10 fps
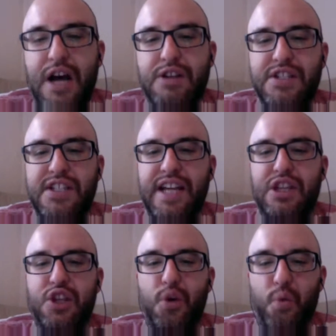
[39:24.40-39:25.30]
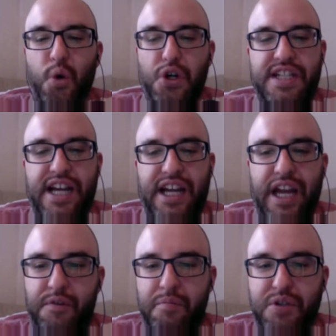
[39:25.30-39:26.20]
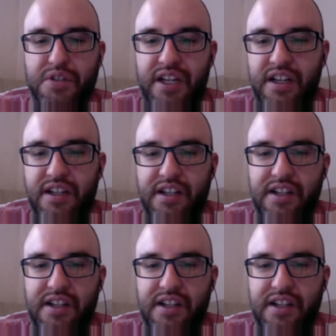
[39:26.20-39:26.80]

2000s is like the worst decade for music.